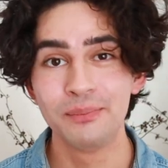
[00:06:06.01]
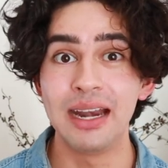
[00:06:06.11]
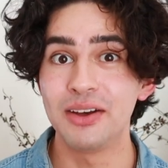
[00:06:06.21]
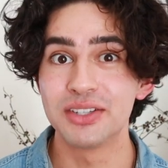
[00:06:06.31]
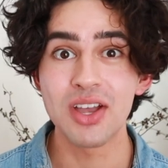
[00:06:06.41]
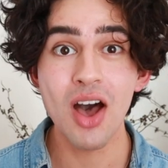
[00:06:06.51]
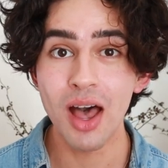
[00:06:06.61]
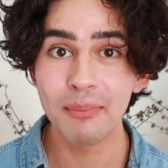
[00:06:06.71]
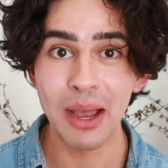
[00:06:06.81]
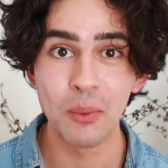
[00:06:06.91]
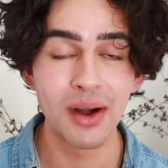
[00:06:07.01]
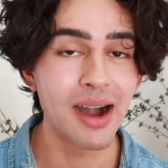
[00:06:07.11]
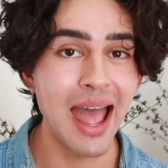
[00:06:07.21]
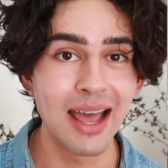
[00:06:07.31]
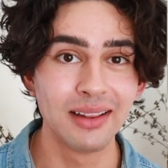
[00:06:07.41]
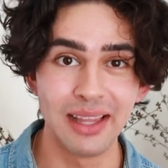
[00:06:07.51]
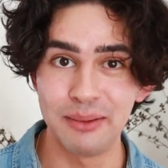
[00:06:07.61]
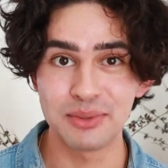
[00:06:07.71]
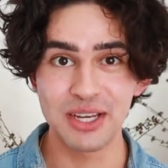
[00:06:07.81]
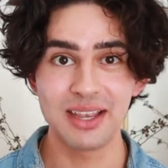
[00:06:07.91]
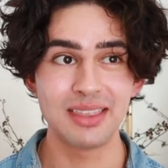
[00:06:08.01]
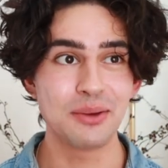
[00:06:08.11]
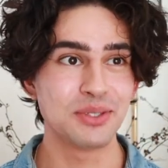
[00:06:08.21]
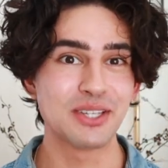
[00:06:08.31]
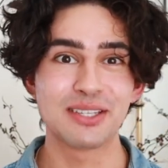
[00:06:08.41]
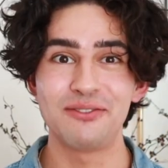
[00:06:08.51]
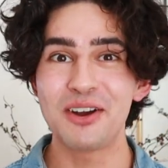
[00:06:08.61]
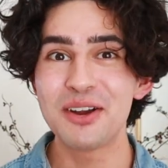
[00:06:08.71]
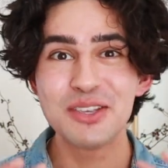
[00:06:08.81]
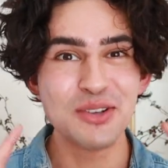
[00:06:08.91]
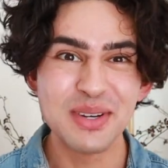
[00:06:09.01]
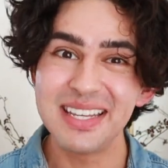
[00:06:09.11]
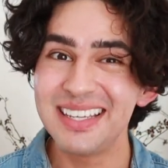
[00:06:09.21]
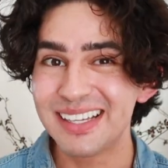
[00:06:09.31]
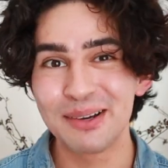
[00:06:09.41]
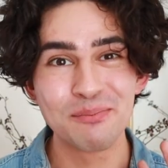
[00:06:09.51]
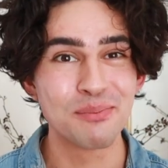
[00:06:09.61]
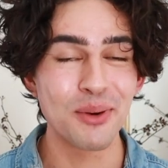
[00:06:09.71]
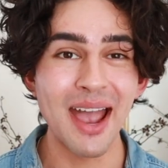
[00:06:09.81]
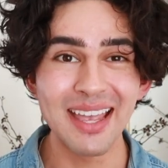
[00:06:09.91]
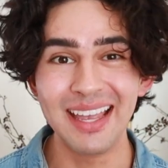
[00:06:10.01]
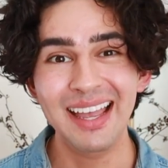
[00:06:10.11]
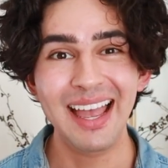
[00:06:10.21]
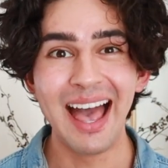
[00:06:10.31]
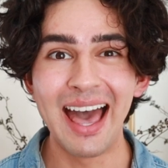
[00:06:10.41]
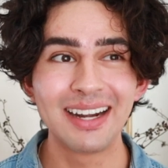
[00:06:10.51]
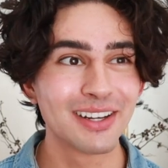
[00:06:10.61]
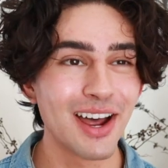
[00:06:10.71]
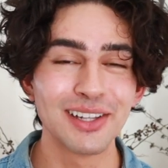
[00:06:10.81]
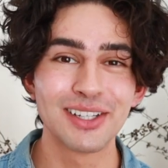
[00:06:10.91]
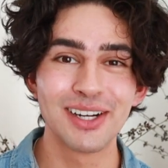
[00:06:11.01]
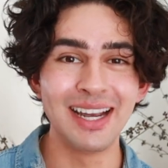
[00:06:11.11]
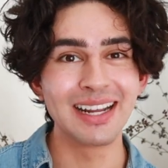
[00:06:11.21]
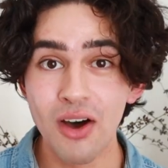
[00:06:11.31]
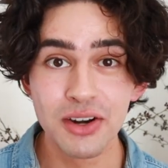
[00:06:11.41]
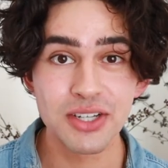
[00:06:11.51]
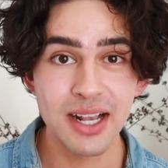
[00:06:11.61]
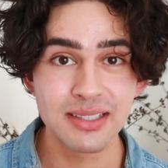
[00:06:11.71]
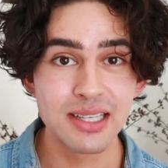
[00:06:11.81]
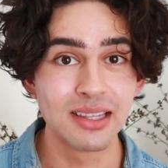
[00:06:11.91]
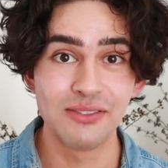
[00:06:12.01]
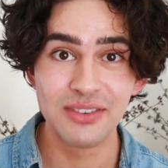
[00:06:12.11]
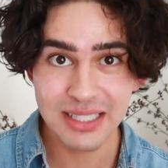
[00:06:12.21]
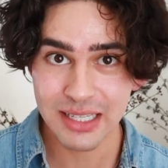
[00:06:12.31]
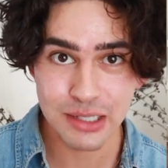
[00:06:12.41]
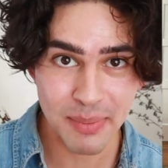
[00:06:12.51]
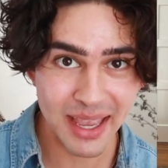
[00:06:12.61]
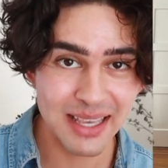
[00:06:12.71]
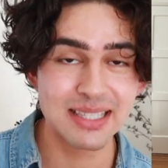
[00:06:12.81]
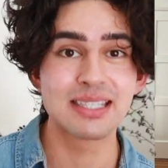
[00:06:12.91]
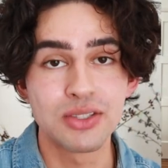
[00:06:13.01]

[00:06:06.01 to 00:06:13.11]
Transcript: And on top, I wanted to add a lampshade that was just very unique, bright, added color, and contrasted the vintage base.